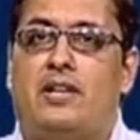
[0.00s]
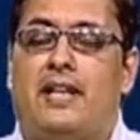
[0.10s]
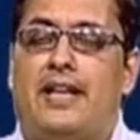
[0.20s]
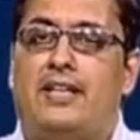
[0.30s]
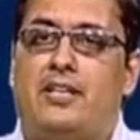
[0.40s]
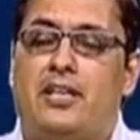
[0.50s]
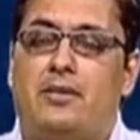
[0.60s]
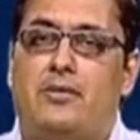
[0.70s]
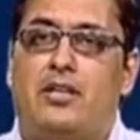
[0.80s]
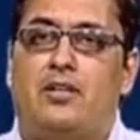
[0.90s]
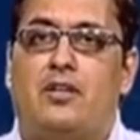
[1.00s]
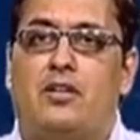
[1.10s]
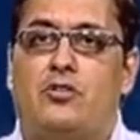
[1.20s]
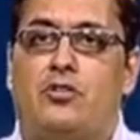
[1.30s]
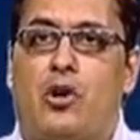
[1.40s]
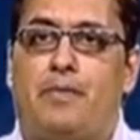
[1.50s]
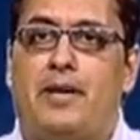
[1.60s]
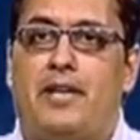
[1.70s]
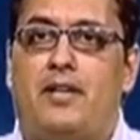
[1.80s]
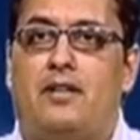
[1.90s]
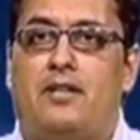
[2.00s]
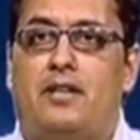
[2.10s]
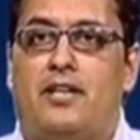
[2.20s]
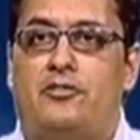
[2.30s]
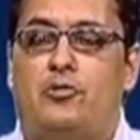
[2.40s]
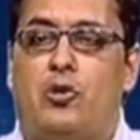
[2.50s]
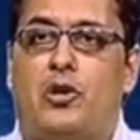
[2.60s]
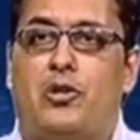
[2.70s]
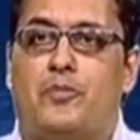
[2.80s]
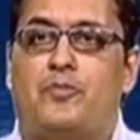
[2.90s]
entertainment, shopping and so on.